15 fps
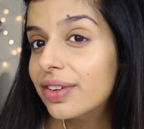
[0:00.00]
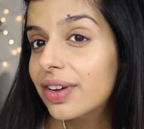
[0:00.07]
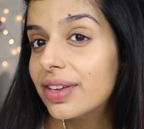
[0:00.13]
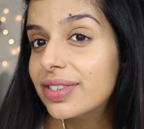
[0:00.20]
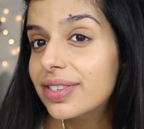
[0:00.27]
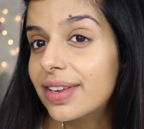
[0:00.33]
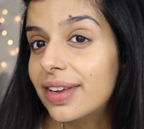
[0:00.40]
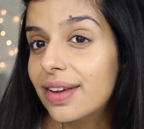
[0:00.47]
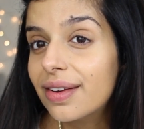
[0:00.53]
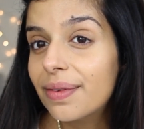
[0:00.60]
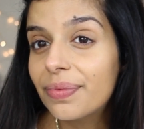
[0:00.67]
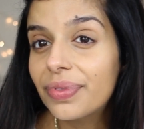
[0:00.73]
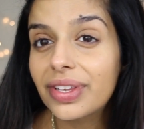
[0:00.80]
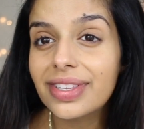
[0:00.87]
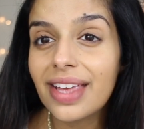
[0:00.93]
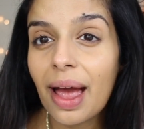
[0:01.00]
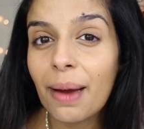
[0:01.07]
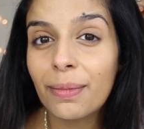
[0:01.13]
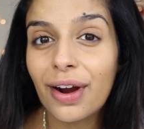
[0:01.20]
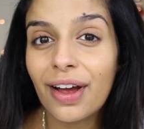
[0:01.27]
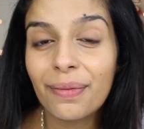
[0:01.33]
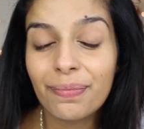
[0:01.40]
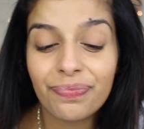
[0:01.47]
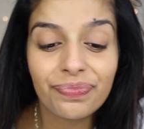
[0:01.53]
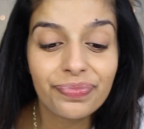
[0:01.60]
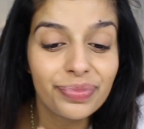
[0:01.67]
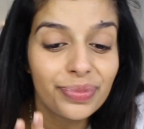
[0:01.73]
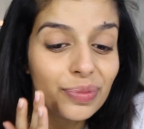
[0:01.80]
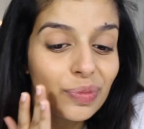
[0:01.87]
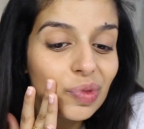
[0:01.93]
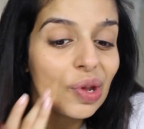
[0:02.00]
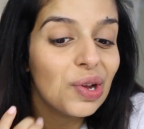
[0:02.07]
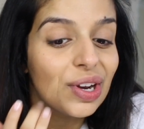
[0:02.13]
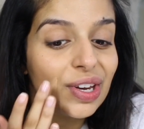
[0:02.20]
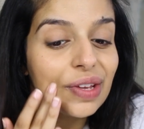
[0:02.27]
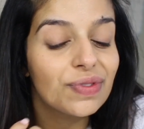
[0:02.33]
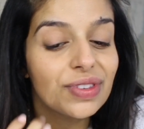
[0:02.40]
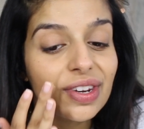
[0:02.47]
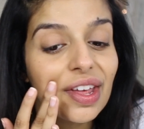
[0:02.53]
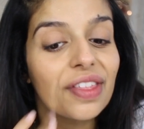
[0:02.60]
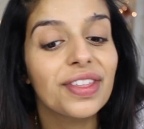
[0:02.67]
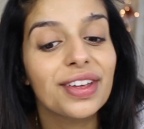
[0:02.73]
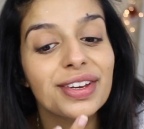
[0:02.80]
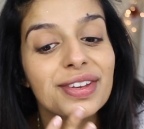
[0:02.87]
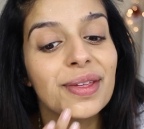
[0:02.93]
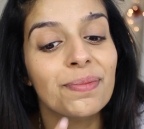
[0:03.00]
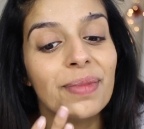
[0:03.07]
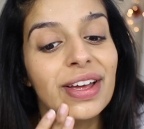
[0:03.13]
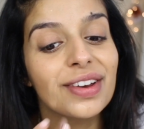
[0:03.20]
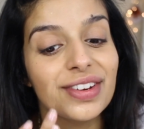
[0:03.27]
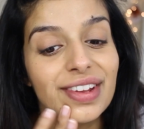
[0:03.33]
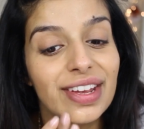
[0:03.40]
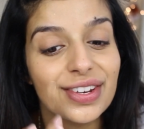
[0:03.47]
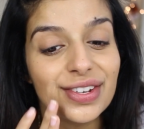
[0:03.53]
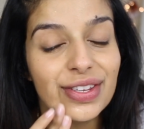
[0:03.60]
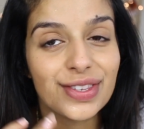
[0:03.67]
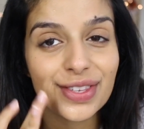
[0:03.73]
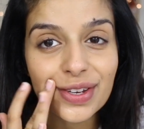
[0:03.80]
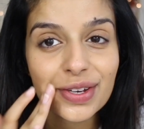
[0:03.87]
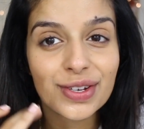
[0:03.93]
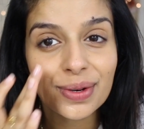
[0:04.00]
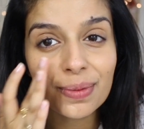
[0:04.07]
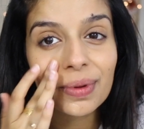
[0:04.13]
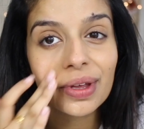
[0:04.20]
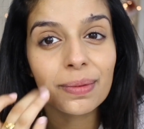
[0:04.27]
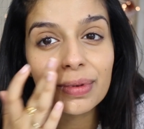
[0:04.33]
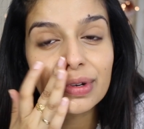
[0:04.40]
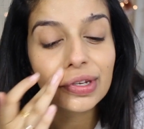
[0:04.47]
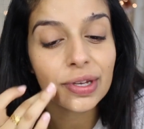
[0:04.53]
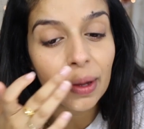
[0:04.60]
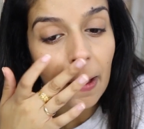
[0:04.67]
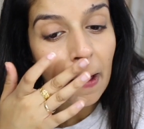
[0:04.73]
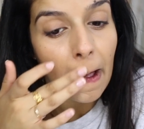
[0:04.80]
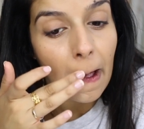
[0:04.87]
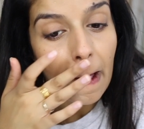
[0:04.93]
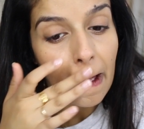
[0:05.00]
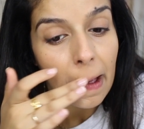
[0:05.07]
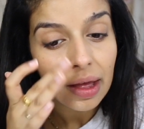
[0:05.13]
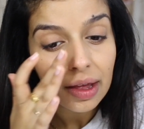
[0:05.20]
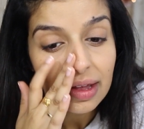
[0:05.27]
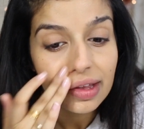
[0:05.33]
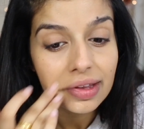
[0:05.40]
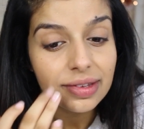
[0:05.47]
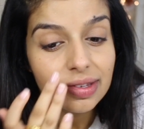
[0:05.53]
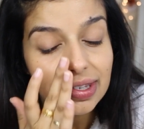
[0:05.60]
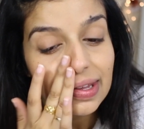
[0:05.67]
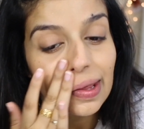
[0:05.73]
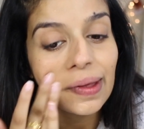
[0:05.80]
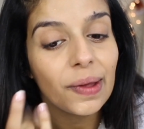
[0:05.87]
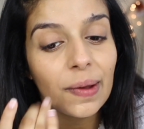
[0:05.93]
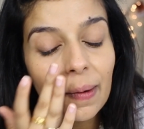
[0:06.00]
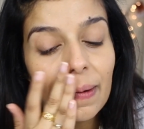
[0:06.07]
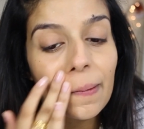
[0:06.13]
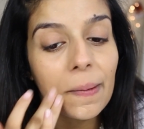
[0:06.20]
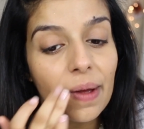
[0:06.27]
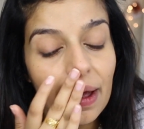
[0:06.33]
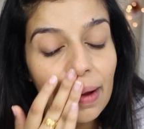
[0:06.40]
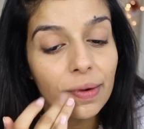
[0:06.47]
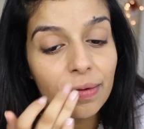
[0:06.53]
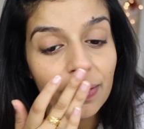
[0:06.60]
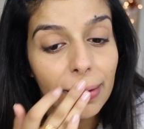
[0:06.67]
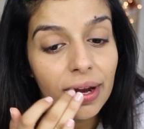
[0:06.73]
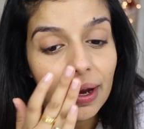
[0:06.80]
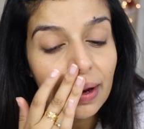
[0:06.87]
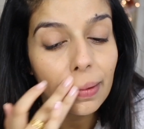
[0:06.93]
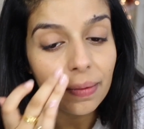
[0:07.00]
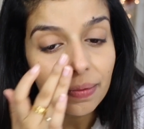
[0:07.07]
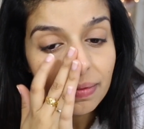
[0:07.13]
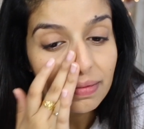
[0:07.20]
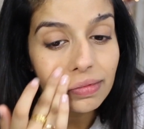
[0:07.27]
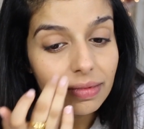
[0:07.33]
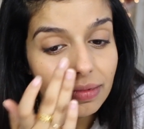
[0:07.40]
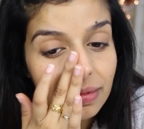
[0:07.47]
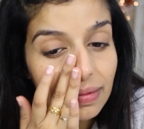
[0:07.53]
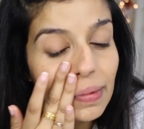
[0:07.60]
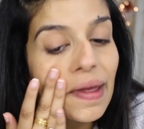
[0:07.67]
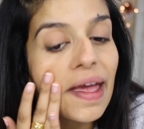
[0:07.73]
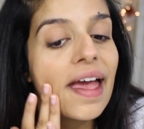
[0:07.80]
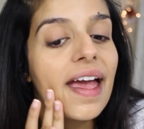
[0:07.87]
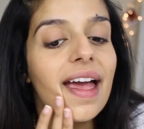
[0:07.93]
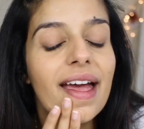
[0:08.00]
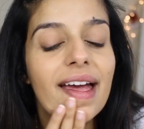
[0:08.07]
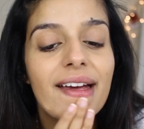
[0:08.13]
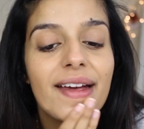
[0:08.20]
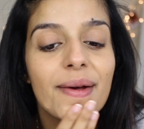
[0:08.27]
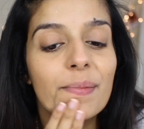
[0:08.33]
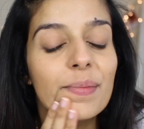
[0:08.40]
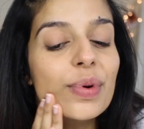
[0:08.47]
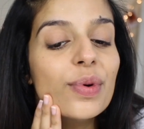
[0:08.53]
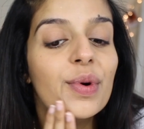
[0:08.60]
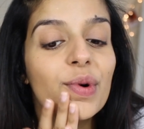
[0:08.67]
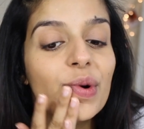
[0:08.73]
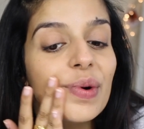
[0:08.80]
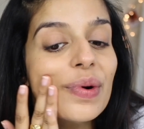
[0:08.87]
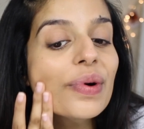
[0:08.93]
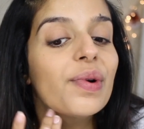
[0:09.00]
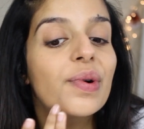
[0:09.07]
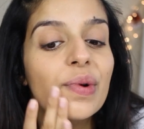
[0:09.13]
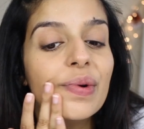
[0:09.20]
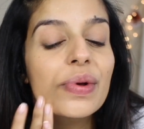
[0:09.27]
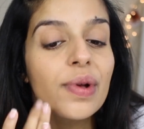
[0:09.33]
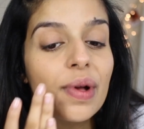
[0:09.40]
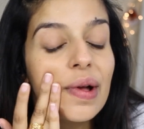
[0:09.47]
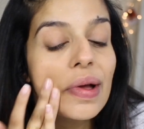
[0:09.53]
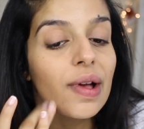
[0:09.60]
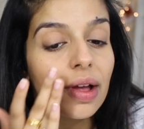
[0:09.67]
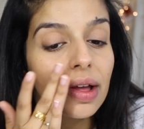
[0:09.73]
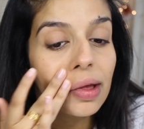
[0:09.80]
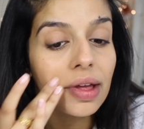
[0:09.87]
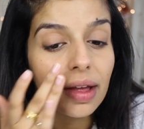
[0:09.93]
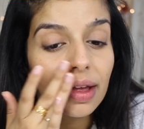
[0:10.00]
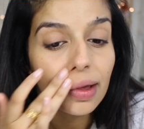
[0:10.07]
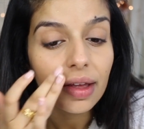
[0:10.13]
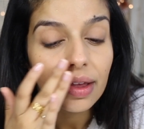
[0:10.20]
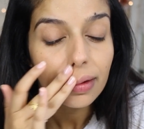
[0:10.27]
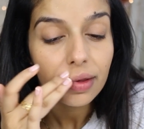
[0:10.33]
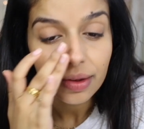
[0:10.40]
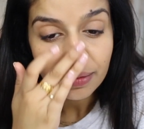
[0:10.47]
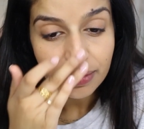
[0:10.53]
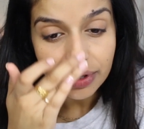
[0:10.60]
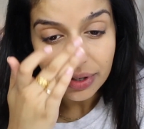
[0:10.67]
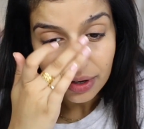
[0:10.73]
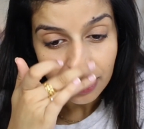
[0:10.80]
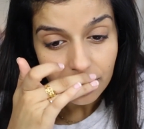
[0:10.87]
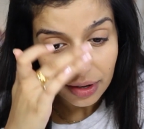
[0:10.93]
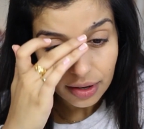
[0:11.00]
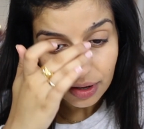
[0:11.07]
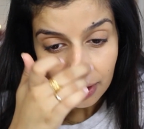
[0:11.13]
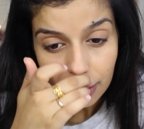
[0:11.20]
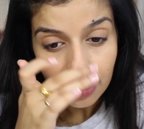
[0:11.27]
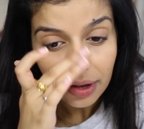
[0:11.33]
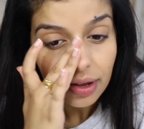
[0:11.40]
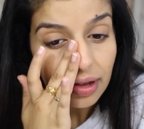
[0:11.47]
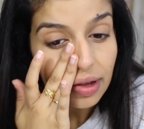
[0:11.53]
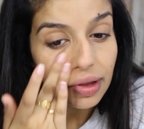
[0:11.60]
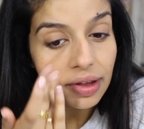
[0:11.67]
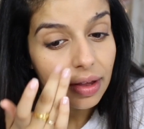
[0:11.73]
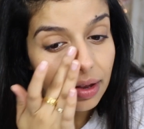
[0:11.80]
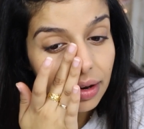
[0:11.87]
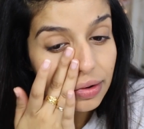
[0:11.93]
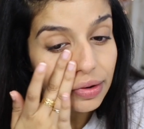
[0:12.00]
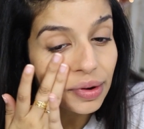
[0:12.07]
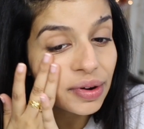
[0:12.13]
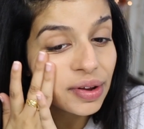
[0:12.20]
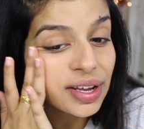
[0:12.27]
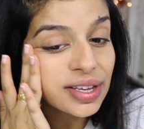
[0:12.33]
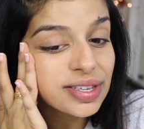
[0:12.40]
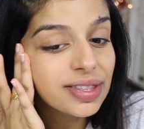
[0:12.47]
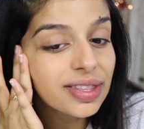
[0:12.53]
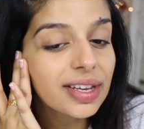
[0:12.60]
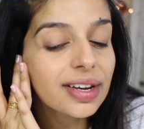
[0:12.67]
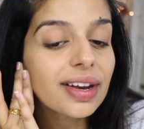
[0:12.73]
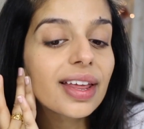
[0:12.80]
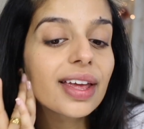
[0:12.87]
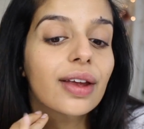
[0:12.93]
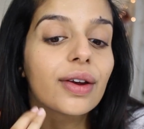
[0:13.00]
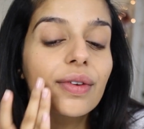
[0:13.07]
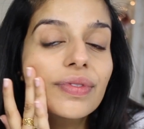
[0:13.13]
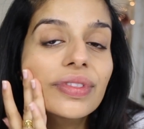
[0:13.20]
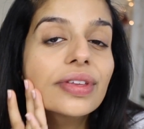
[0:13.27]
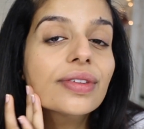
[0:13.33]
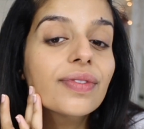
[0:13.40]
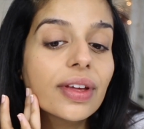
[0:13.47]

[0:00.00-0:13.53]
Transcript: You guys see, this camera leaves nothing to the imagination, so you should be able to see every hair and pore. I'm just gonna do a nice thin layer of this